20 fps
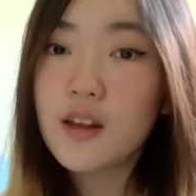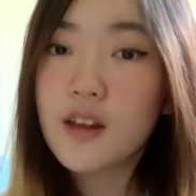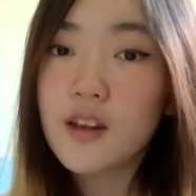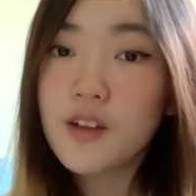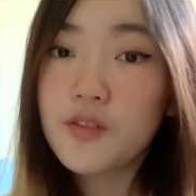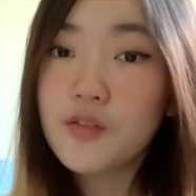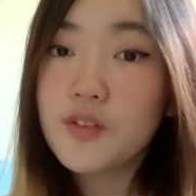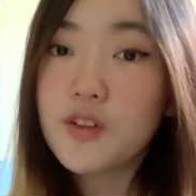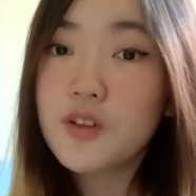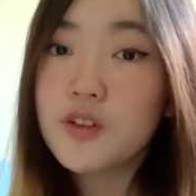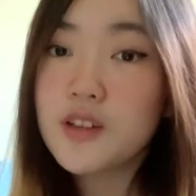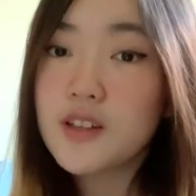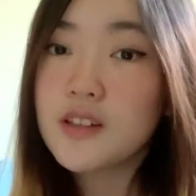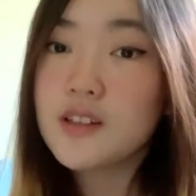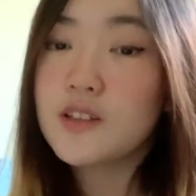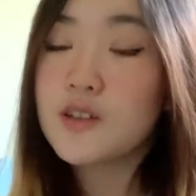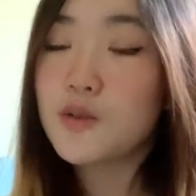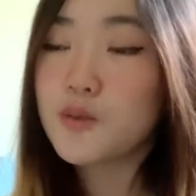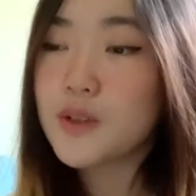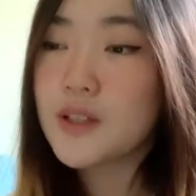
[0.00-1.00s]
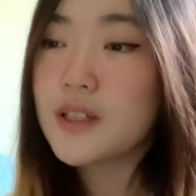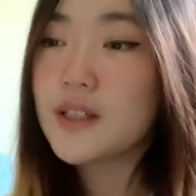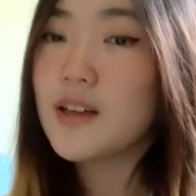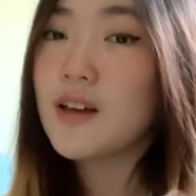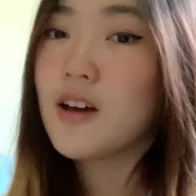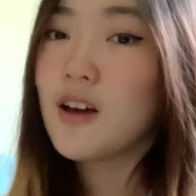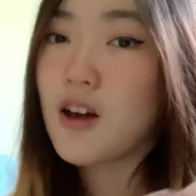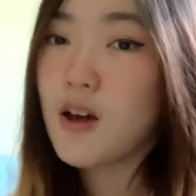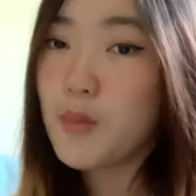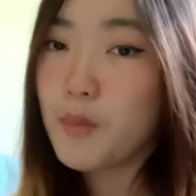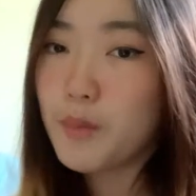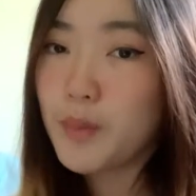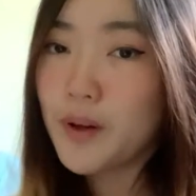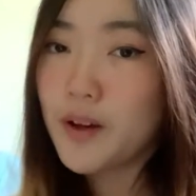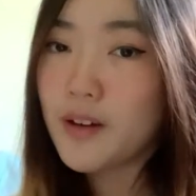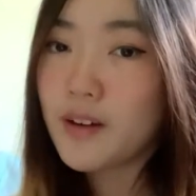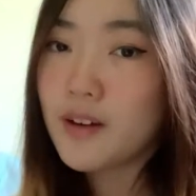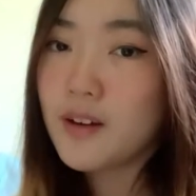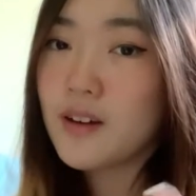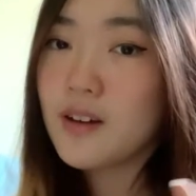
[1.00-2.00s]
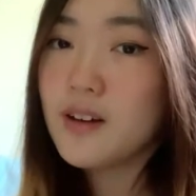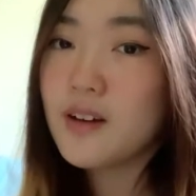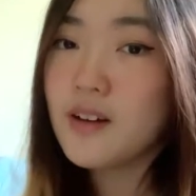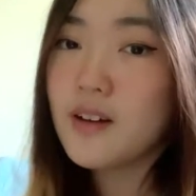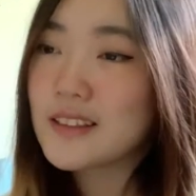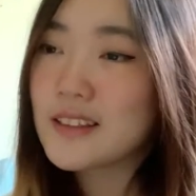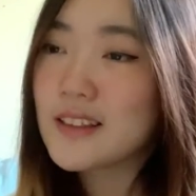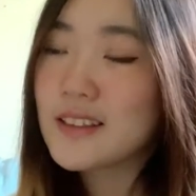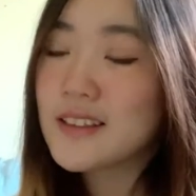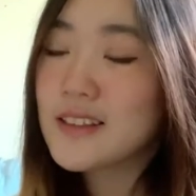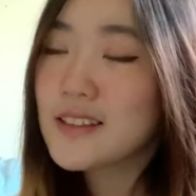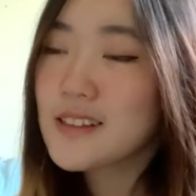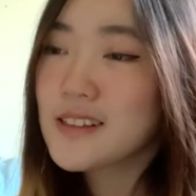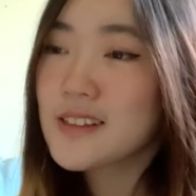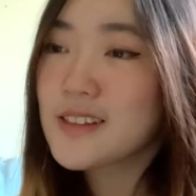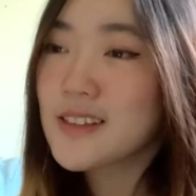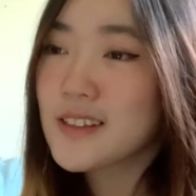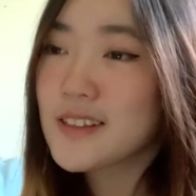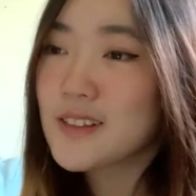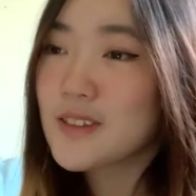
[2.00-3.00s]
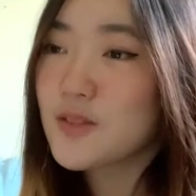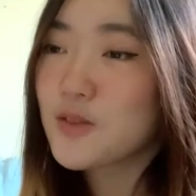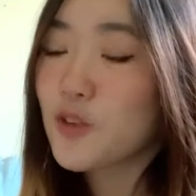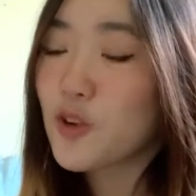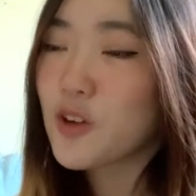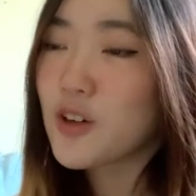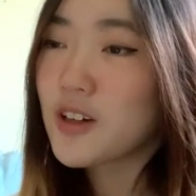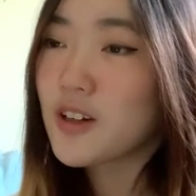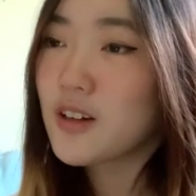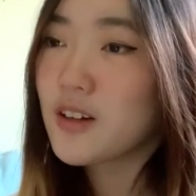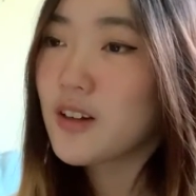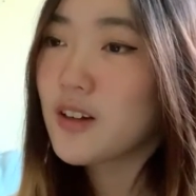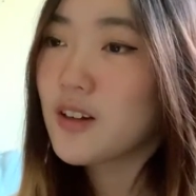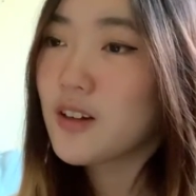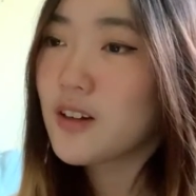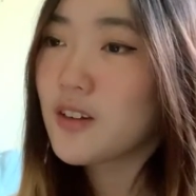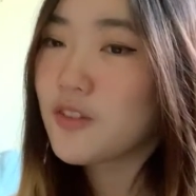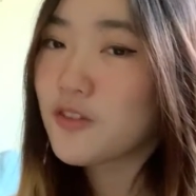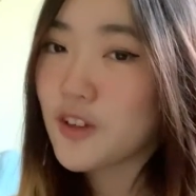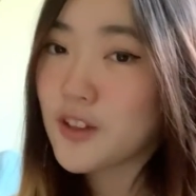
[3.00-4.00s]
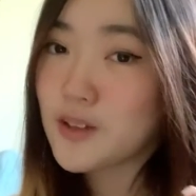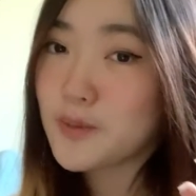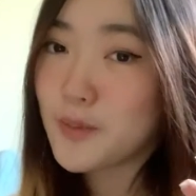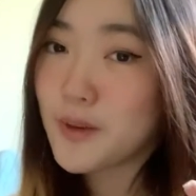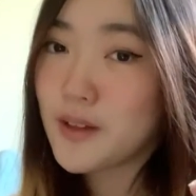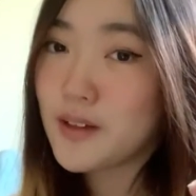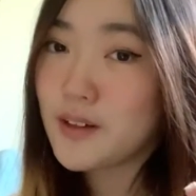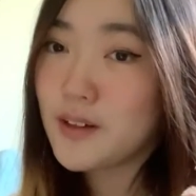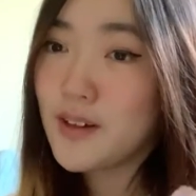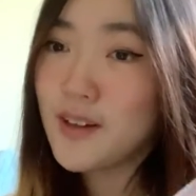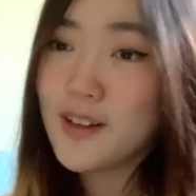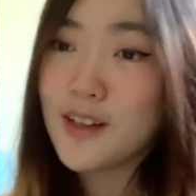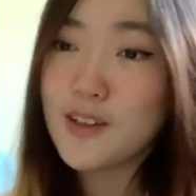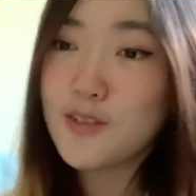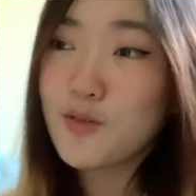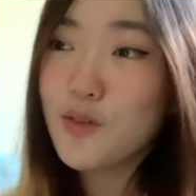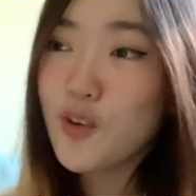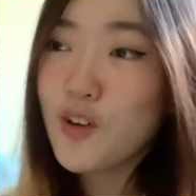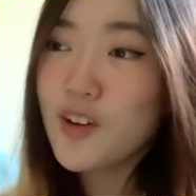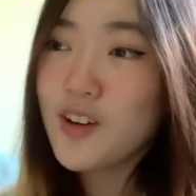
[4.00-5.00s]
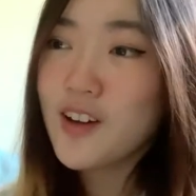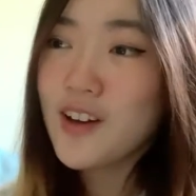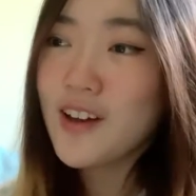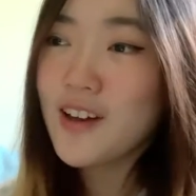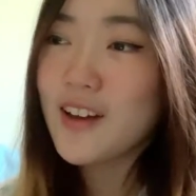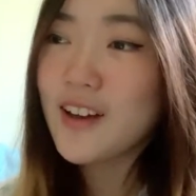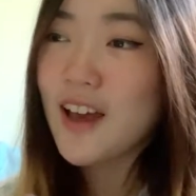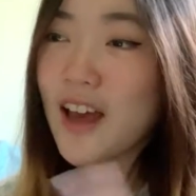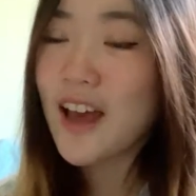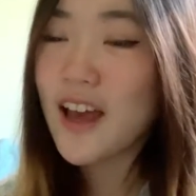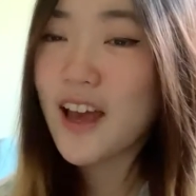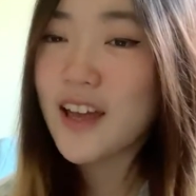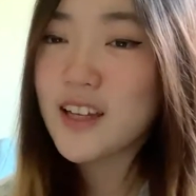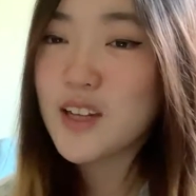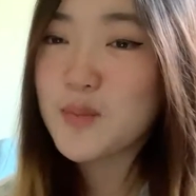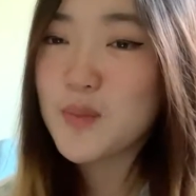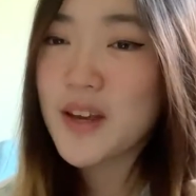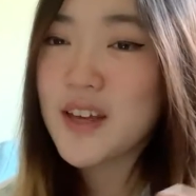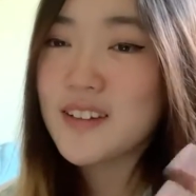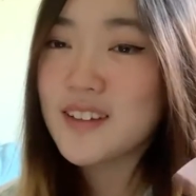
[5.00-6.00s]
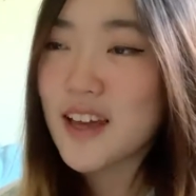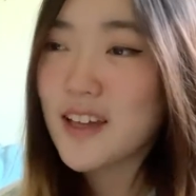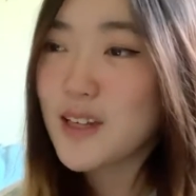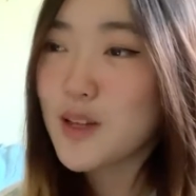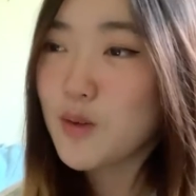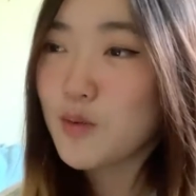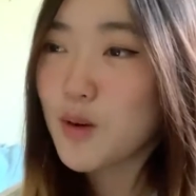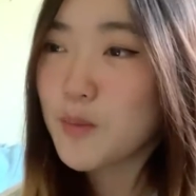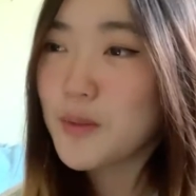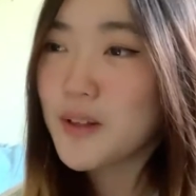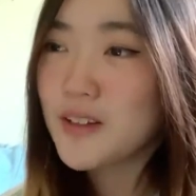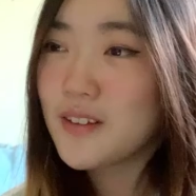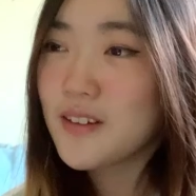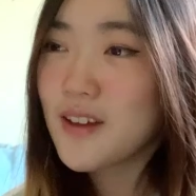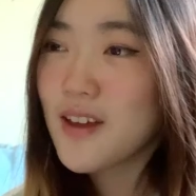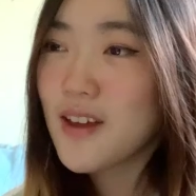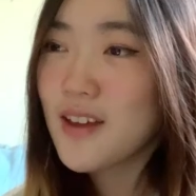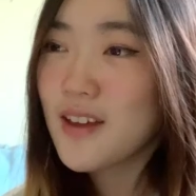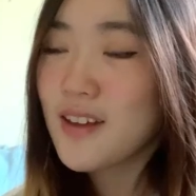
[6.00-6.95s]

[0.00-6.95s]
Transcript: If you need to read a book, this isn't just for freshmen, it's for any man, any woman,